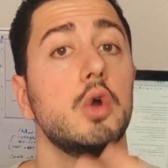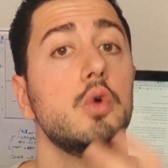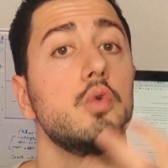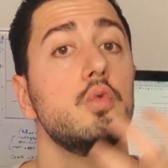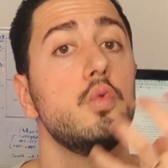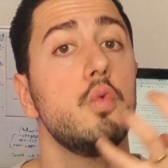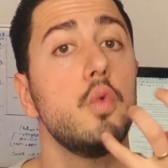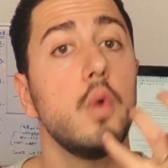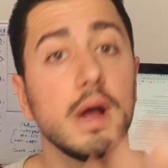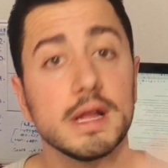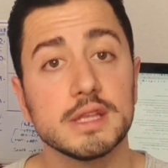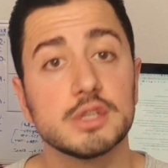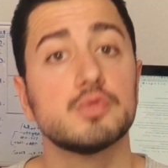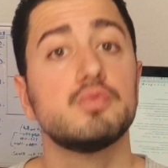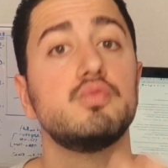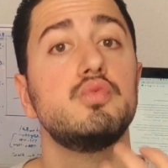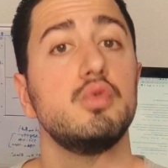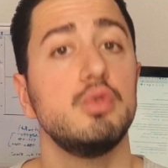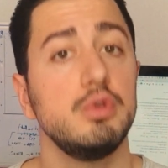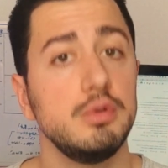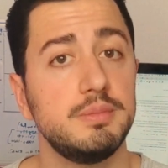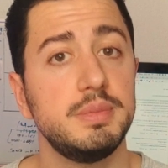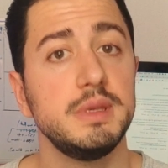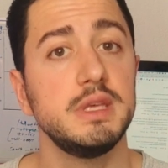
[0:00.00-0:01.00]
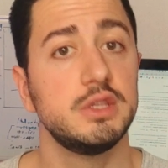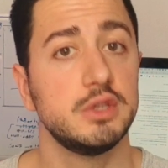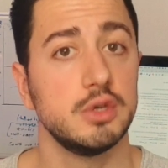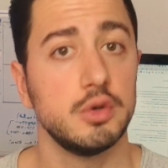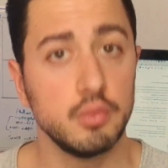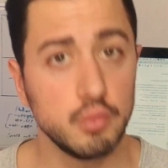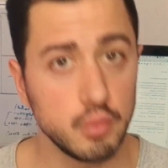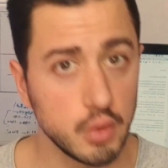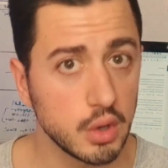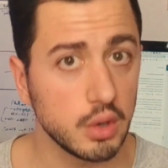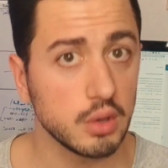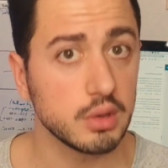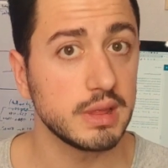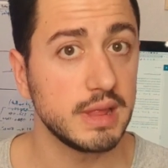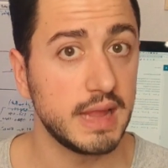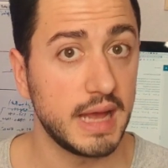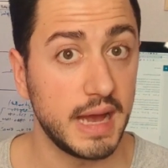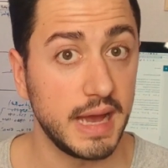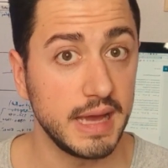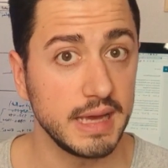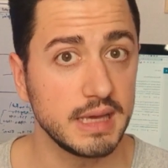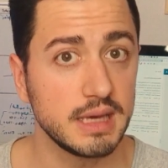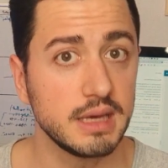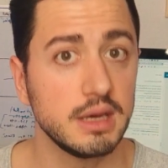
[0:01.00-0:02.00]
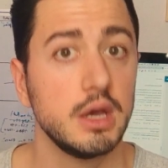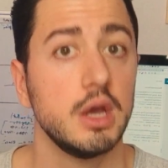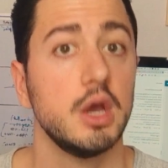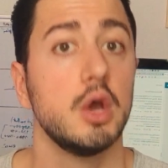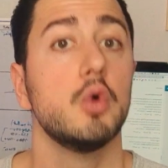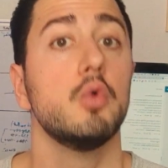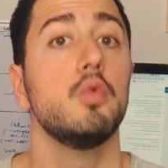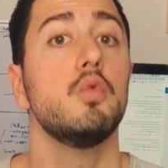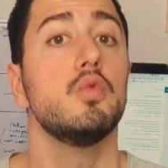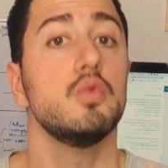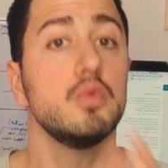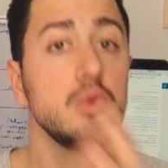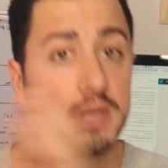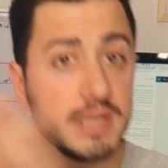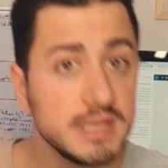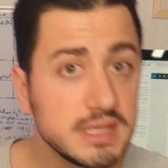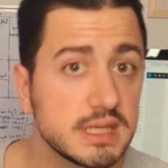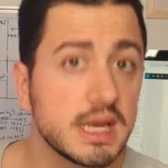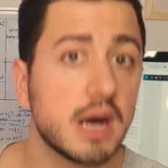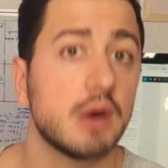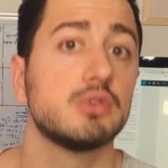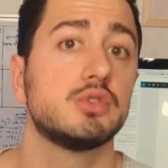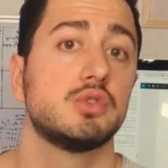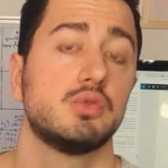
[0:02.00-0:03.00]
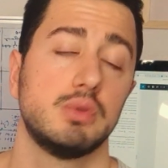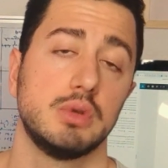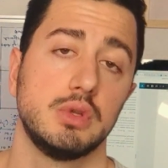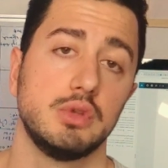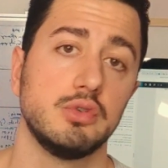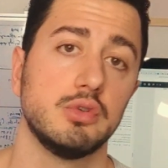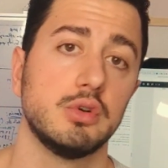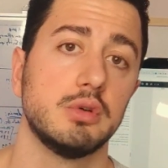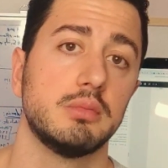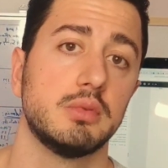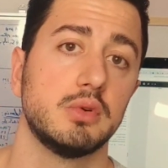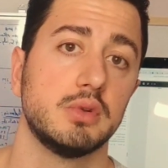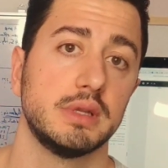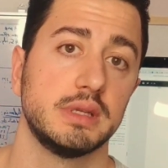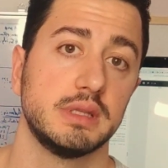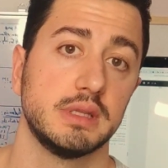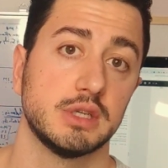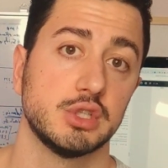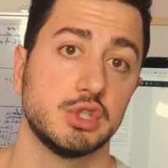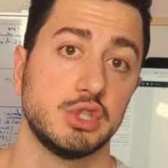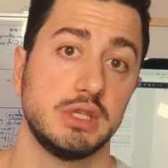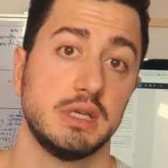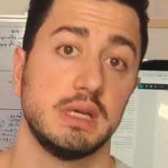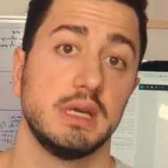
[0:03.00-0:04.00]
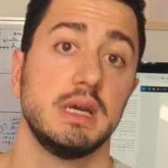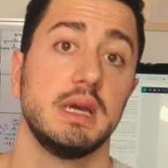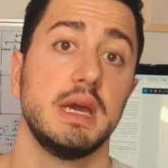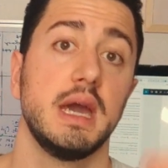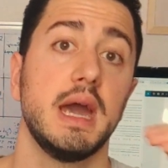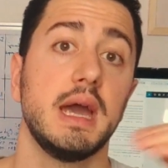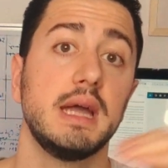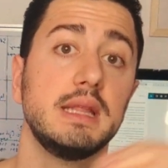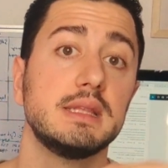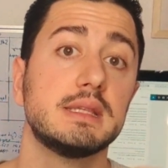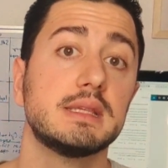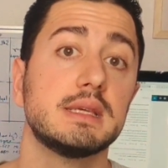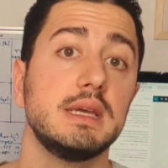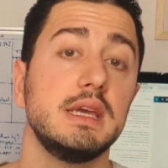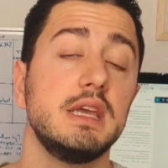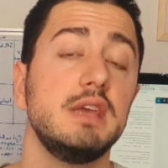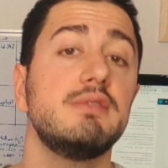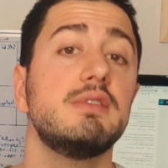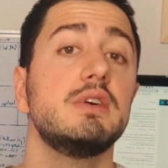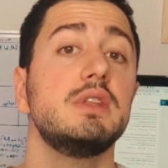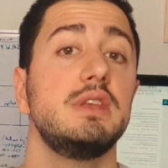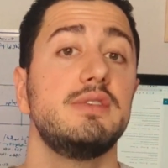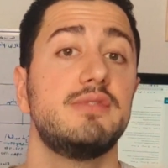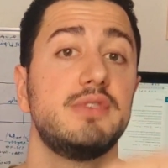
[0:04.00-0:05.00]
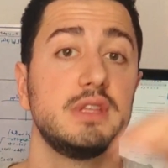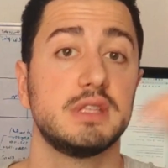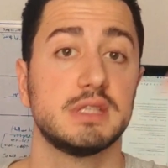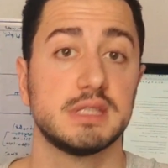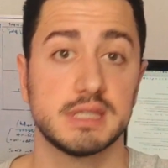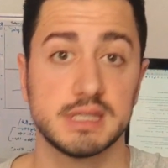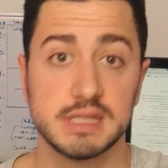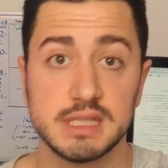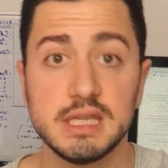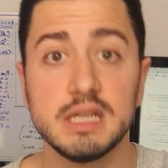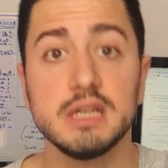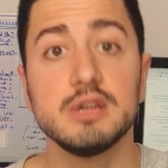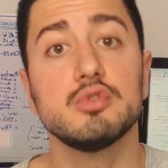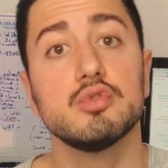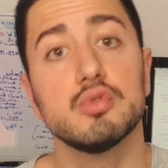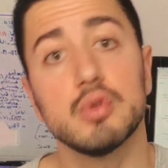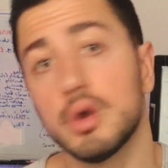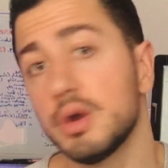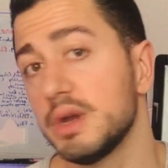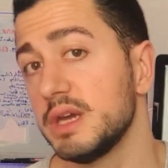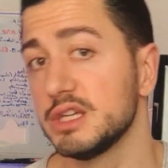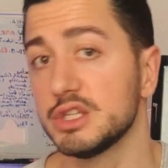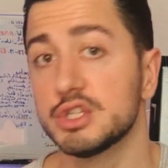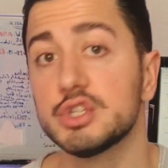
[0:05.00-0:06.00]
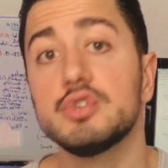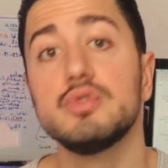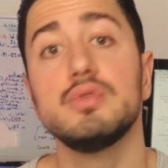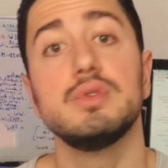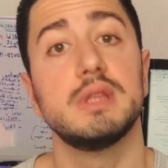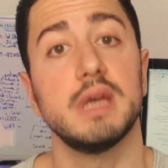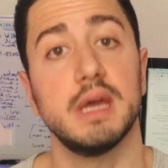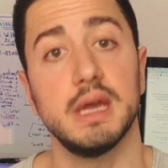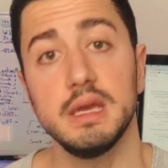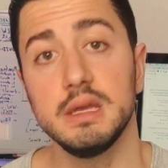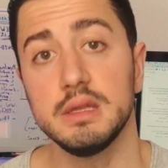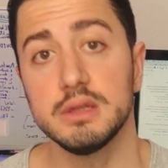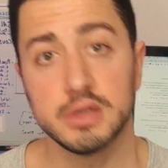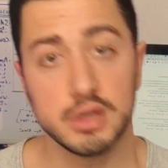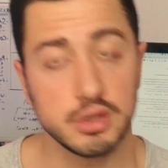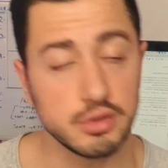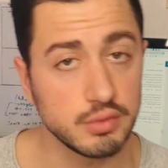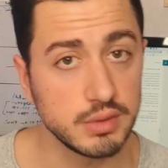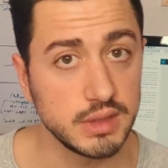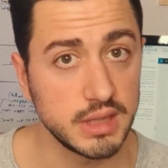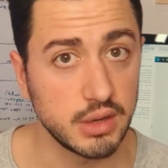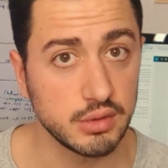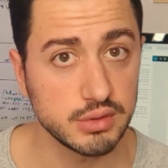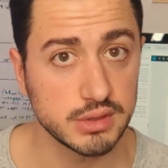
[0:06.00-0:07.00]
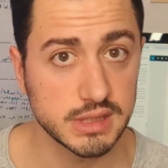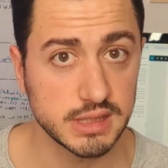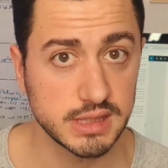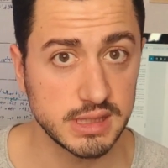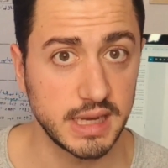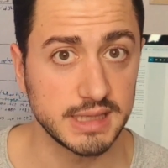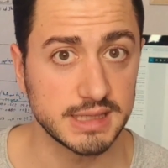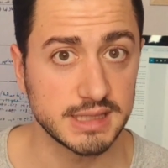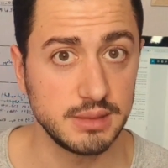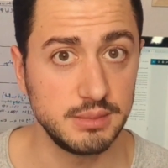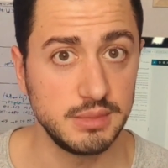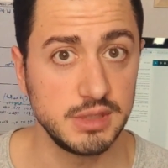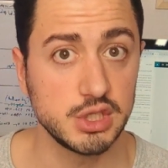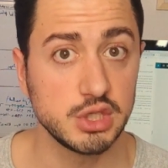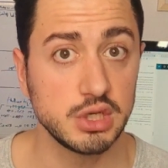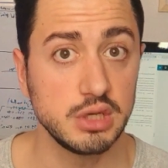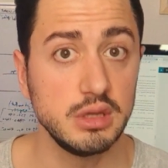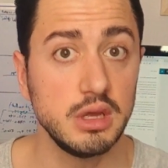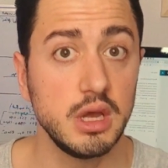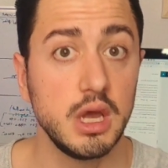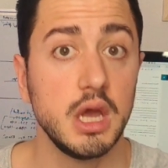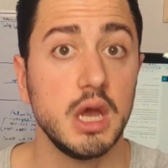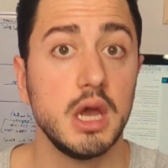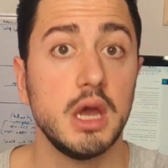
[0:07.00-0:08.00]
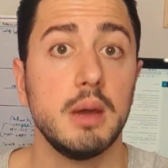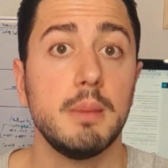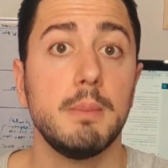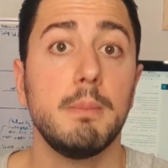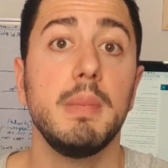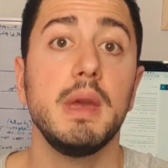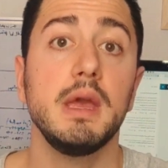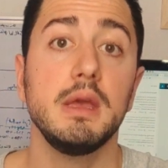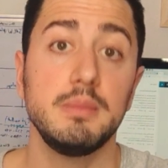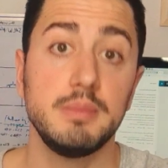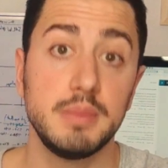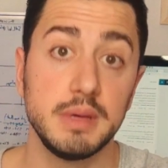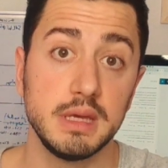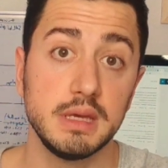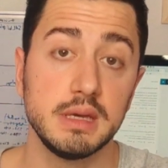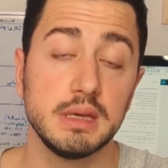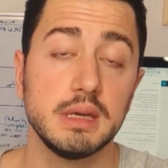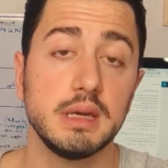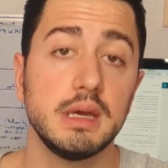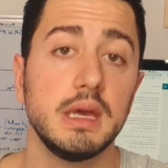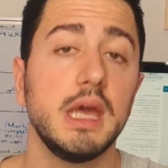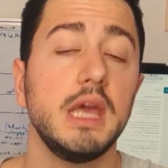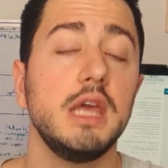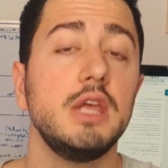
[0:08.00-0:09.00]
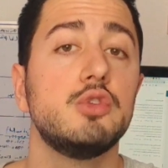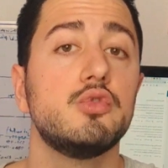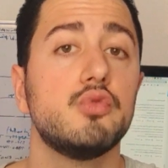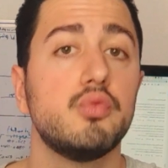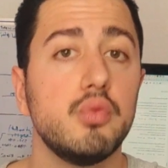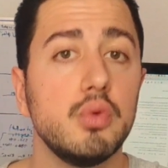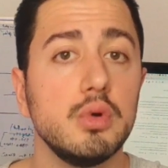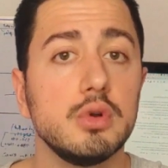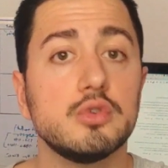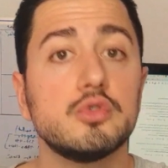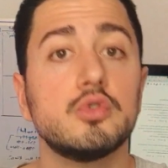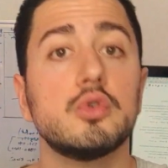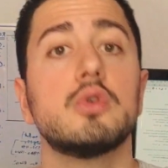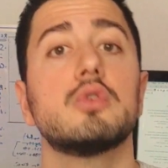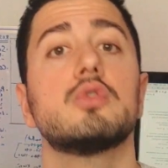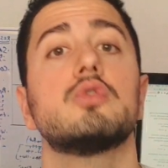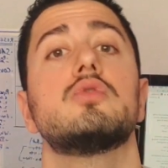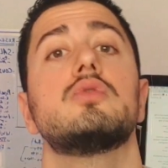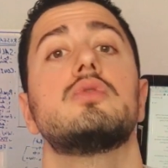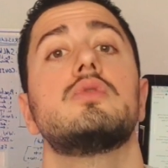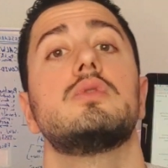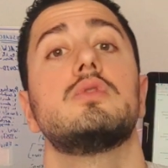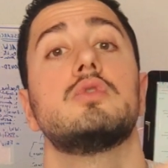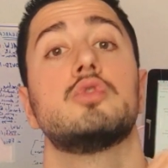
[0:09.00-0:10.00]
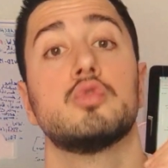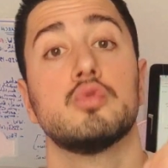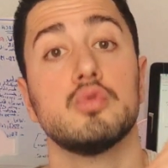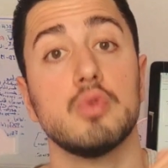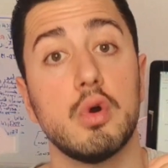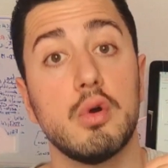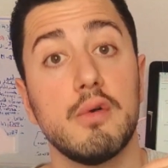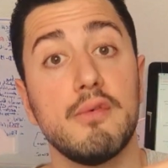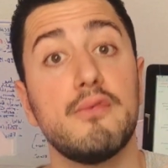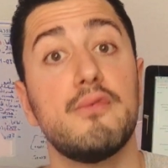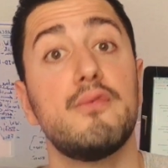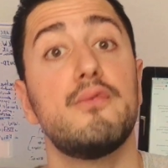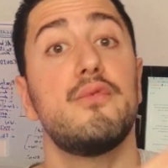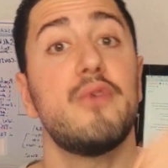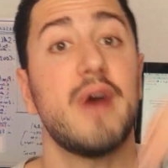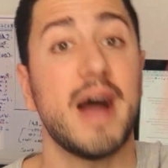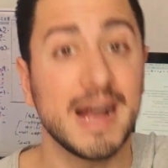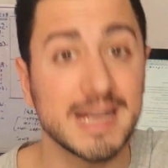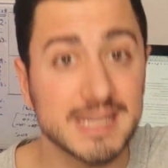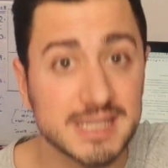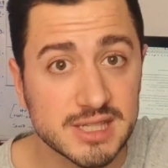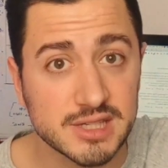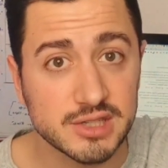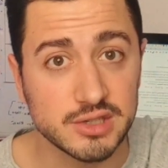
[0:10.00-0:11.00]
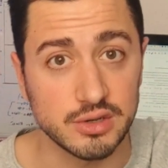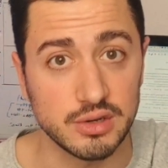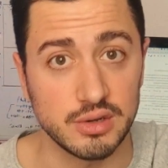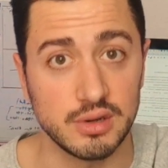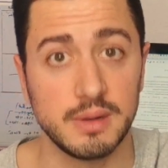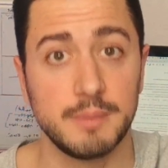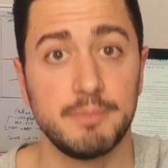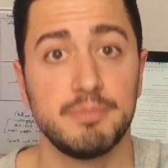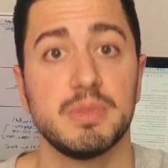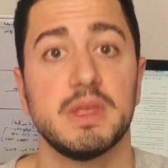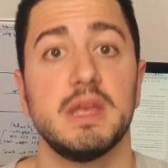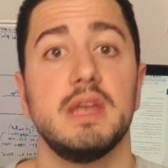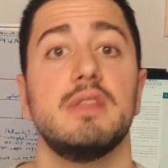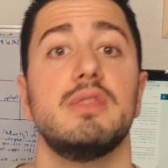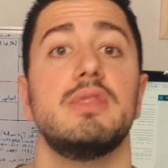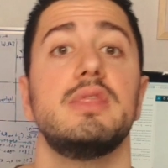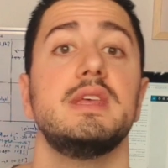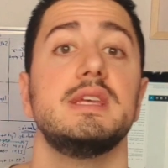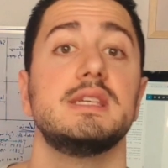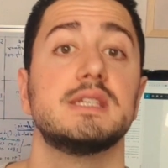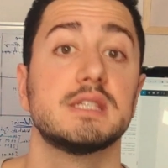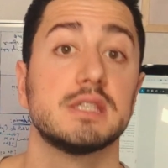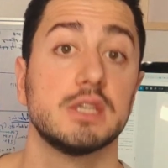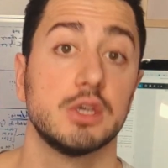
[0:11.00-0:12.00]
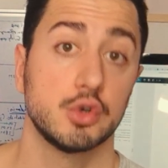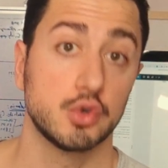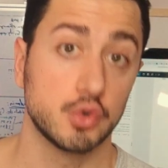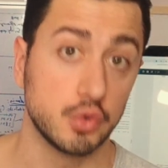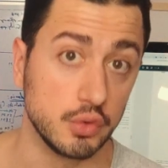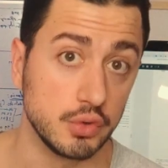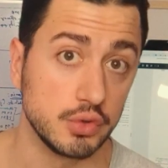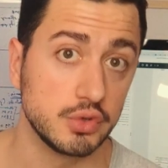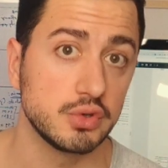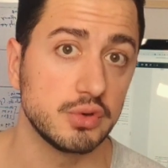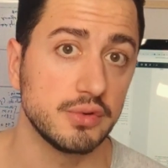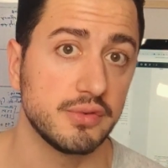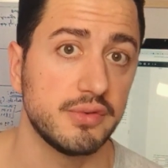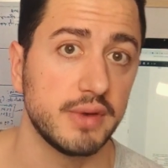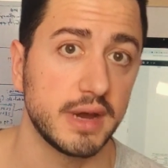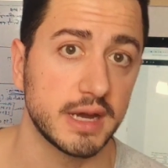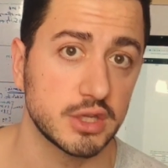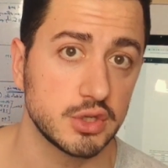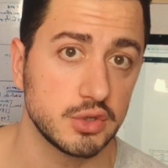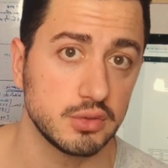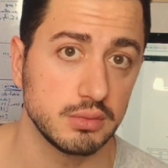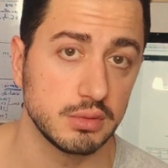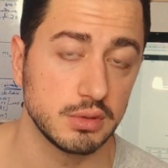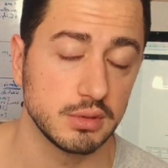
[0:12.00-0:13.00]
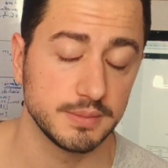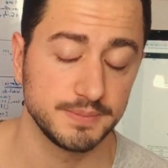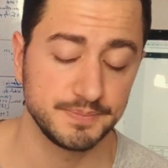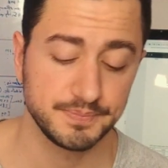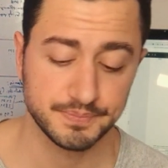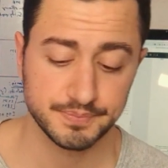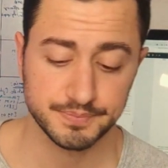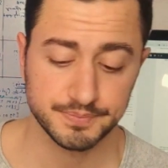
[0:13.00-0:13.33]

What would be the world like without renewable energy. And even if it's still growing today, the greenhouse gas emission, maybe it will go grow faster in this counterfactual,